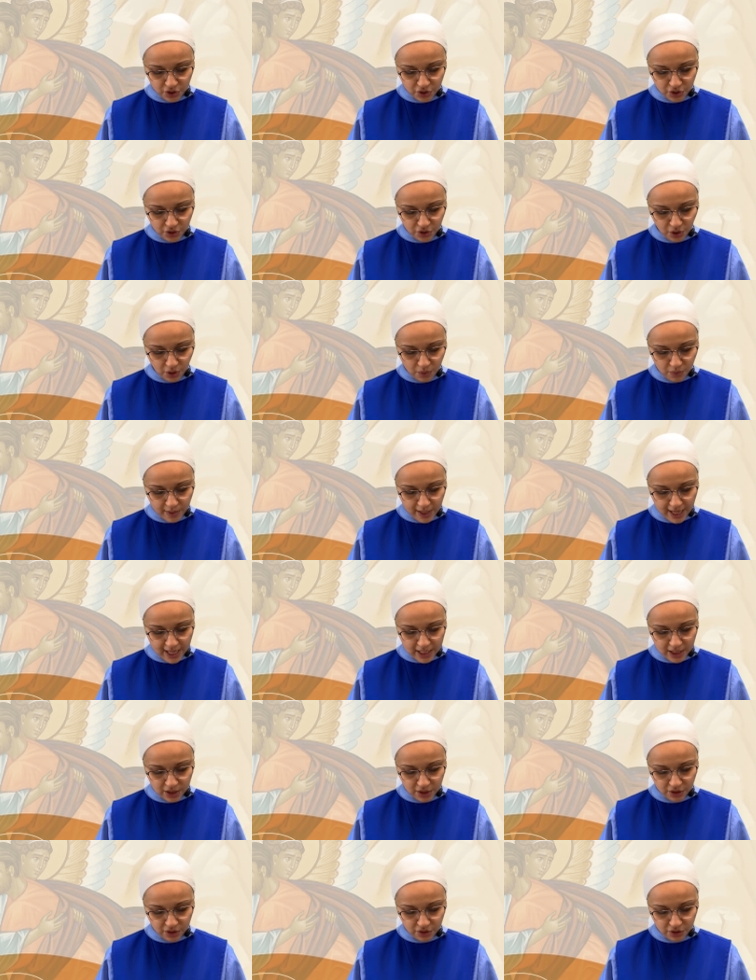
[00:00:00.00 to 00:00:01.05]
Joseph
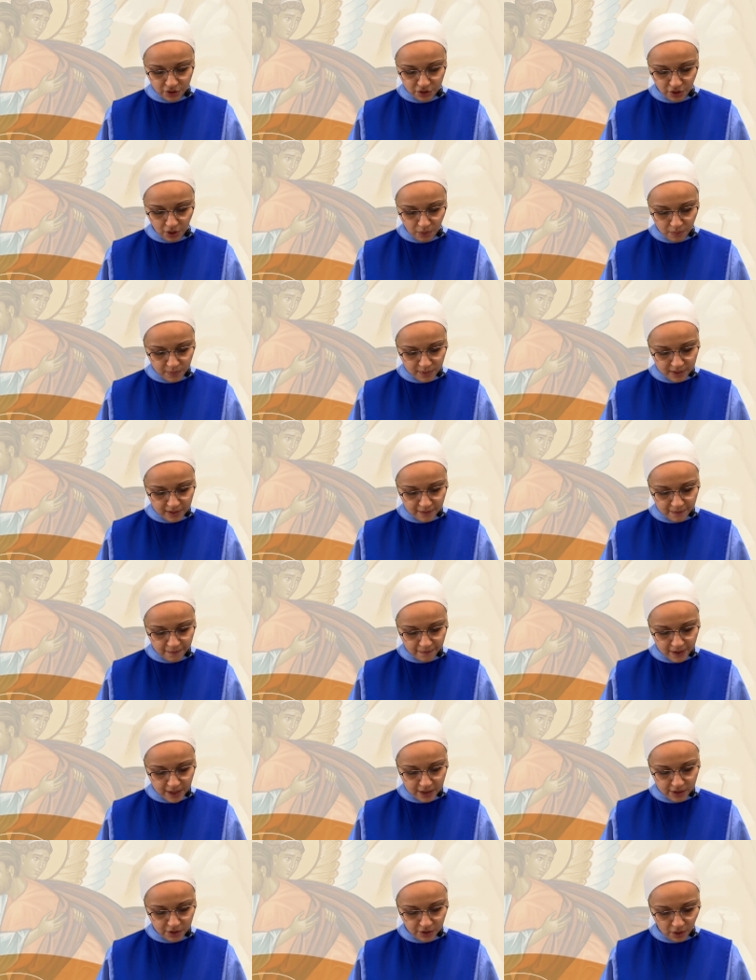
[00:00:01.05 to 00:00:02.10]
and
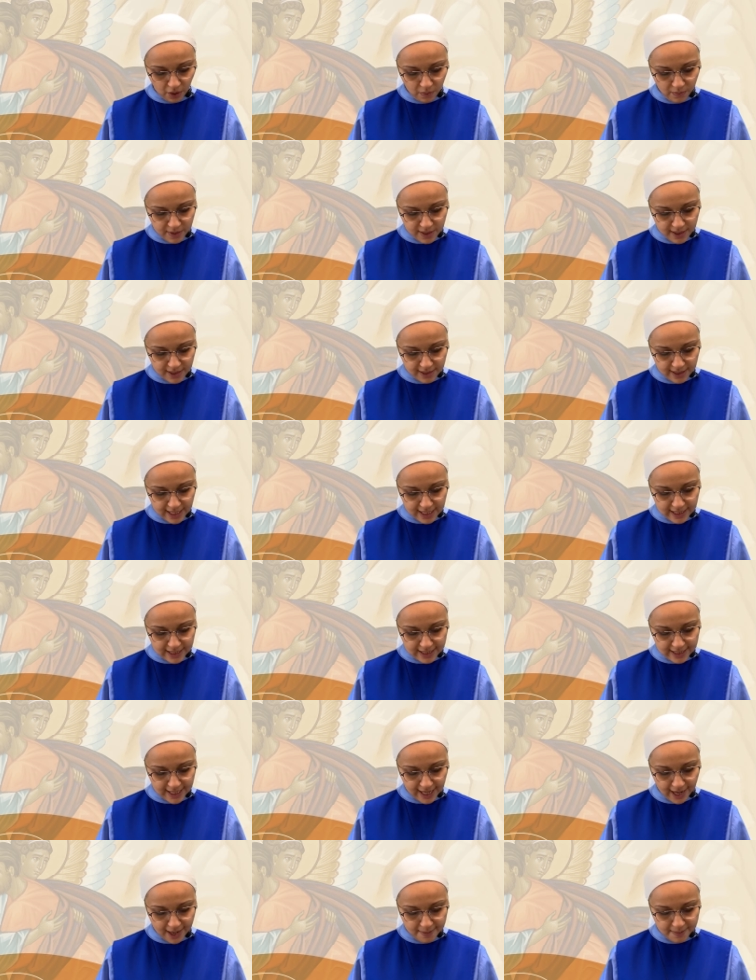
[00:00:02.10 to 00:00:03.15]
Jonas and
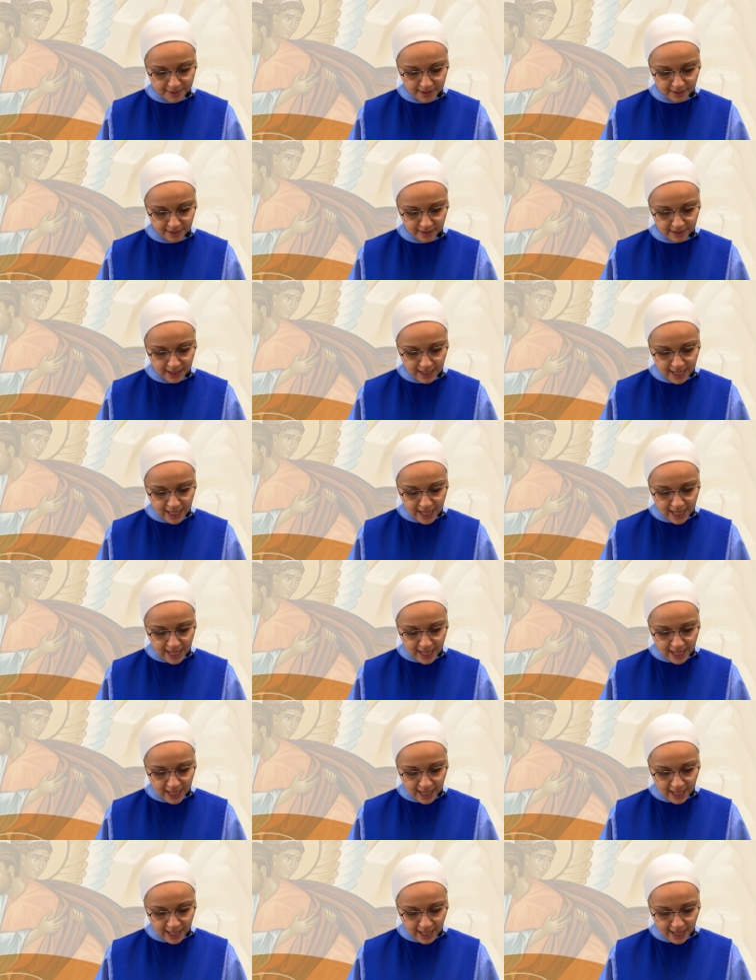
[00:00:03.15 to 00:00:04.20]
Simon,
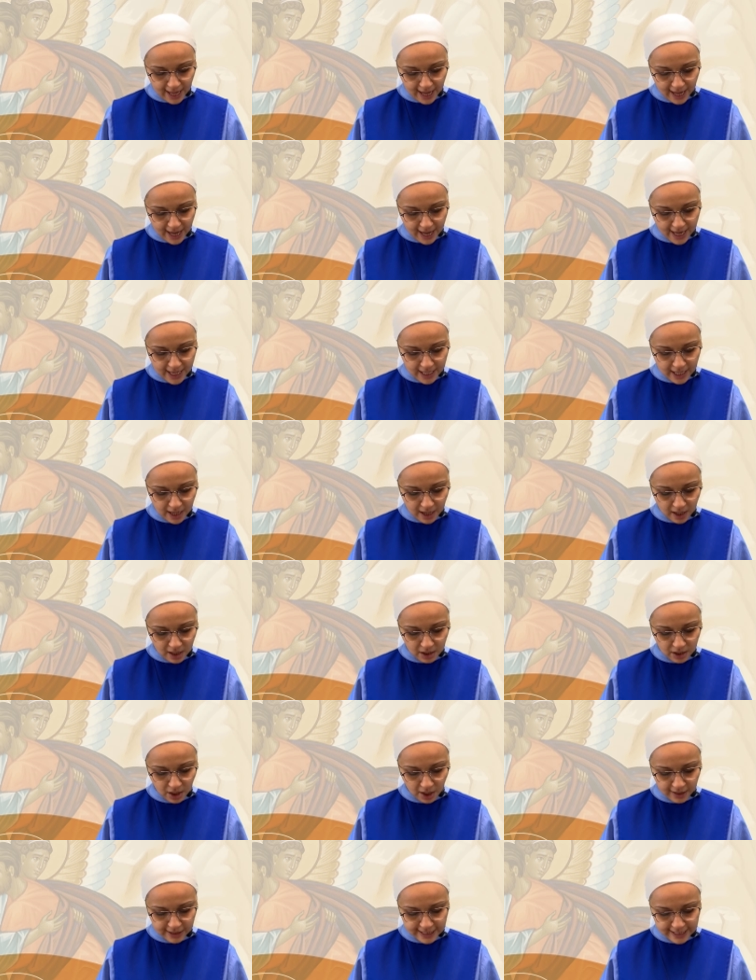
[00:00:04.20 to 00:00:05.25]
and are
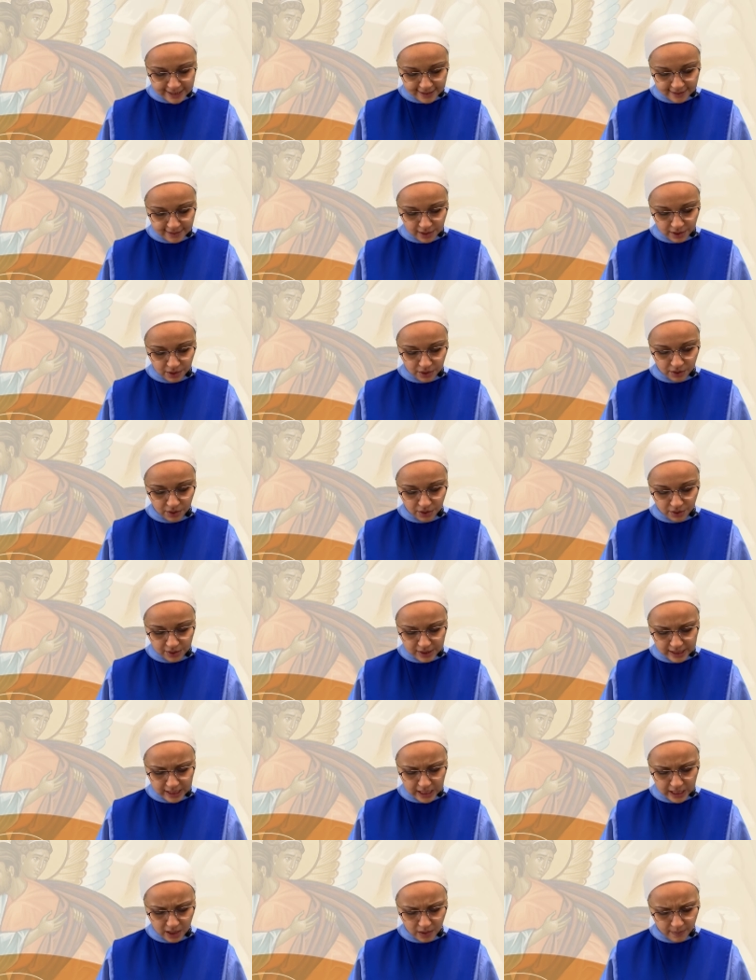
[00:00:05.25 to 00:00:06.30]
not his sisters
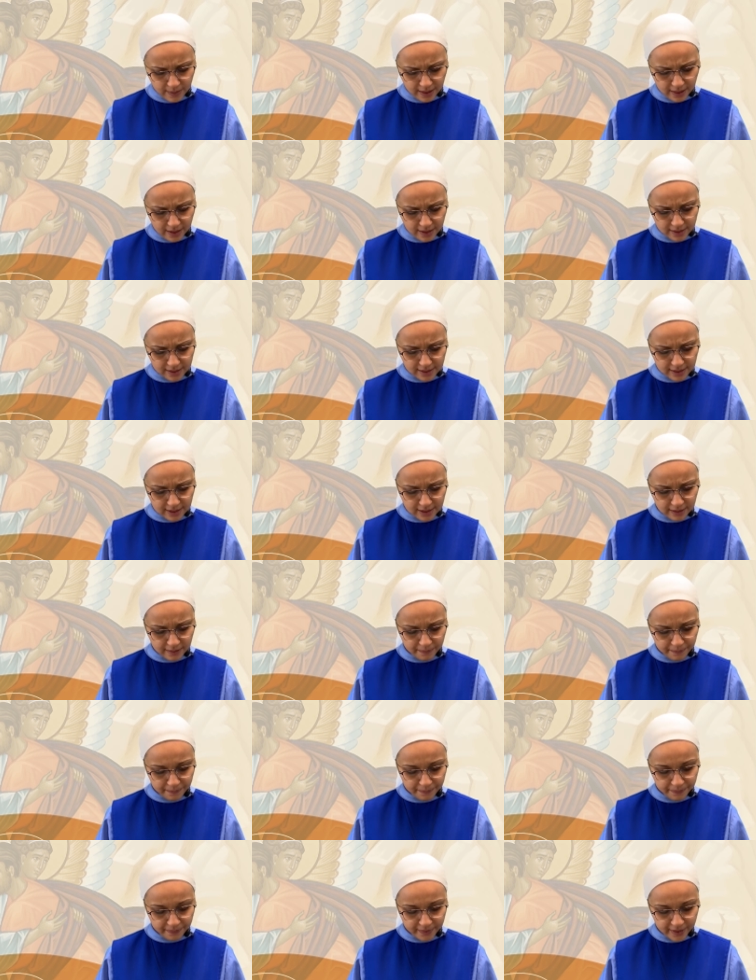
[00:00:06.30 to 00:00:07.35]
here with us?
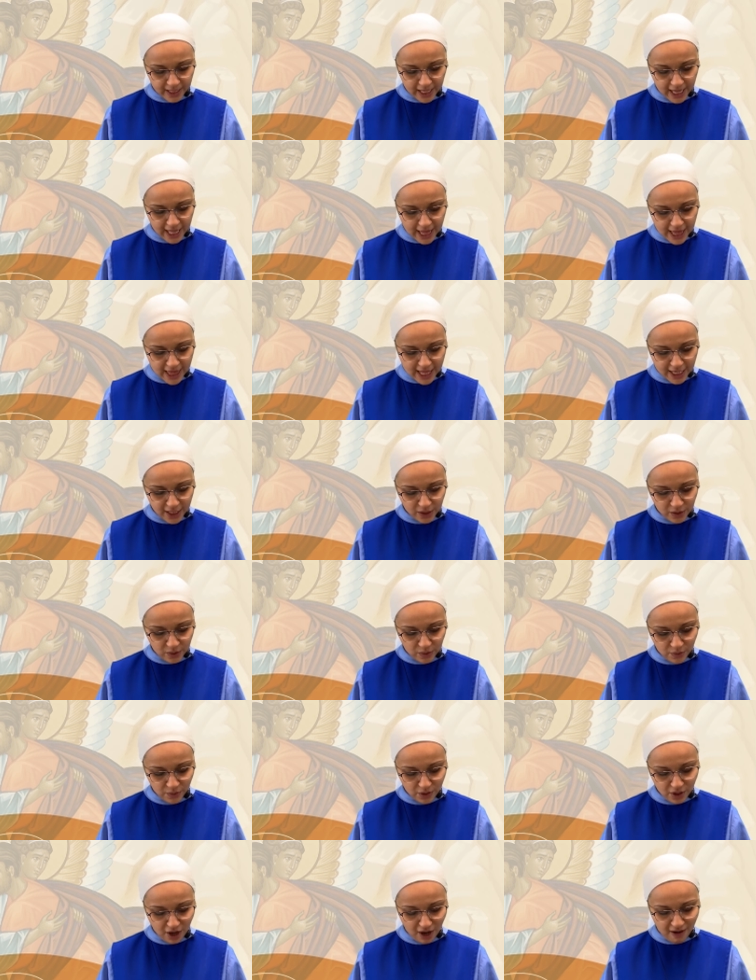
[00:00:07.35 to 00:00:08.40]
And they
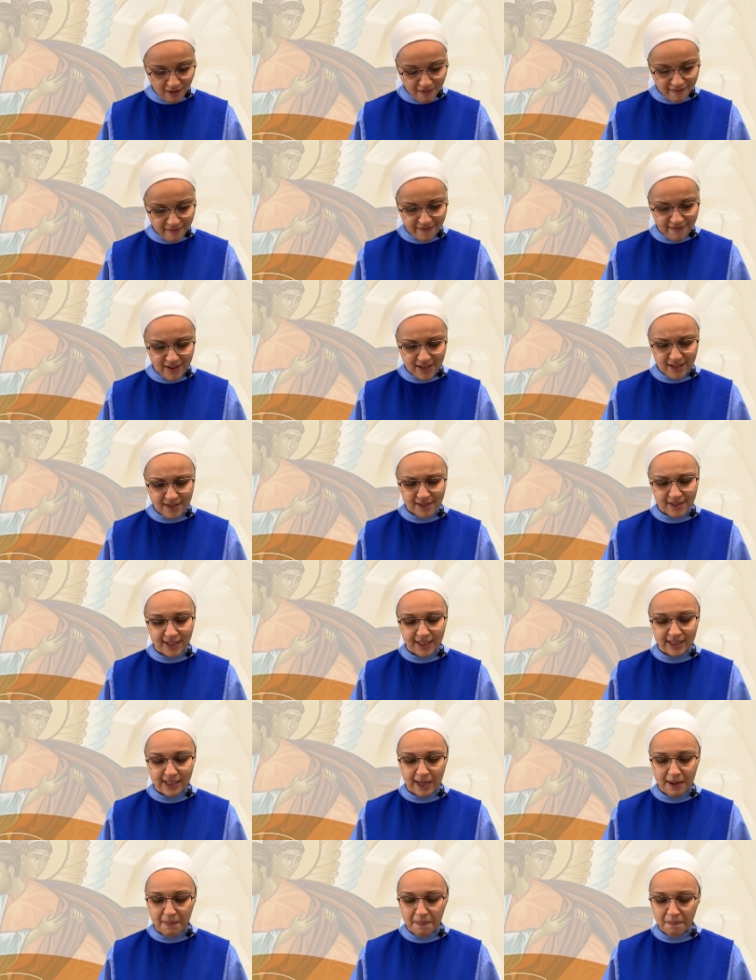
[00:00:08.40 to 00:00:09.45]
took offense
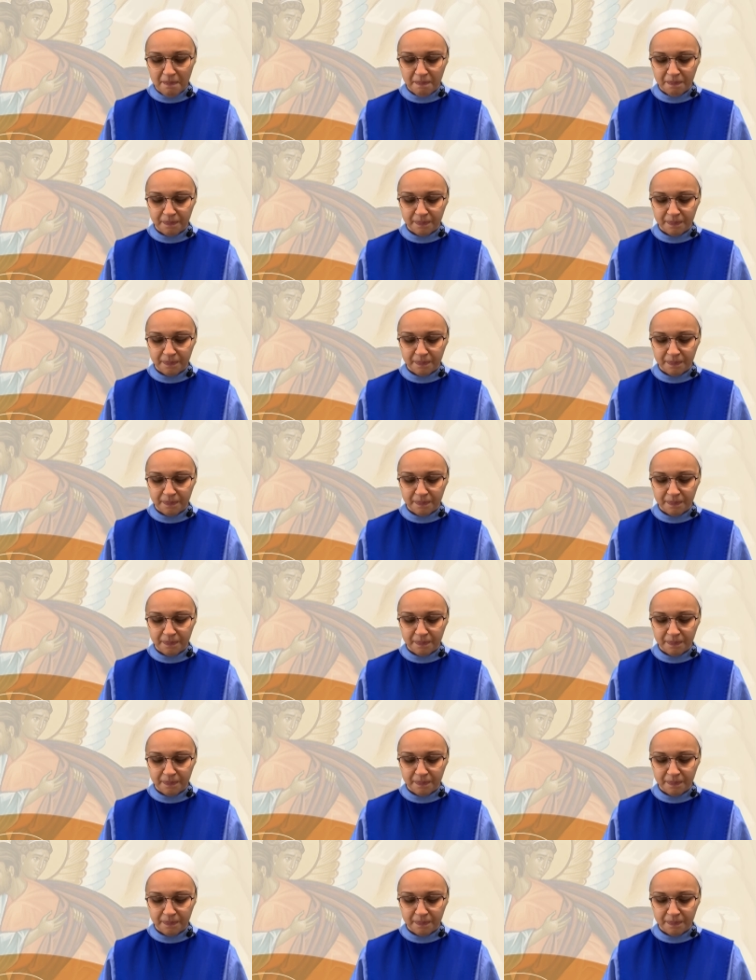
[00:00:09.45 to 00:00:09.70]
at him.